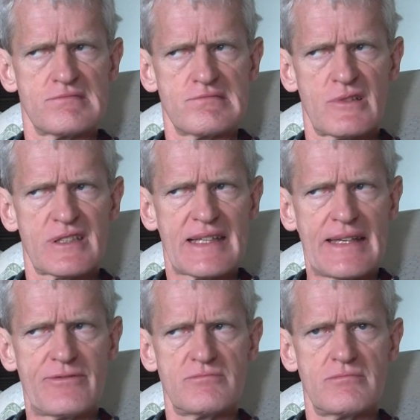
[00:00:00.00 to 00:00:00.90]
What does it
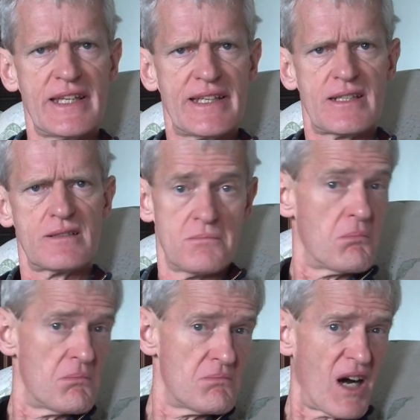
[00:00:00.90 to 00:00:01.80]
even mean?
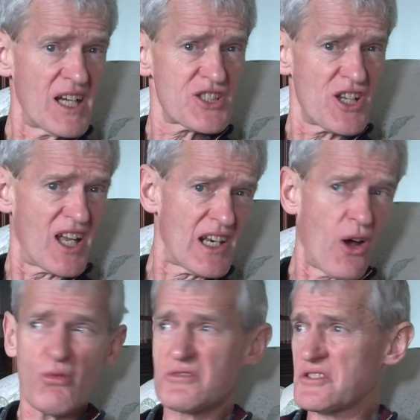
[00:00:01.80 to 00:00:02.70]
Much, a
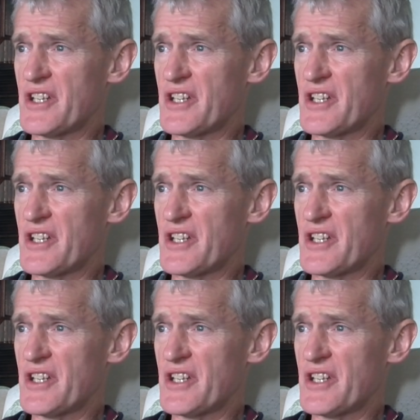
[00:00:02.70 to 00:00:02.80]
lot,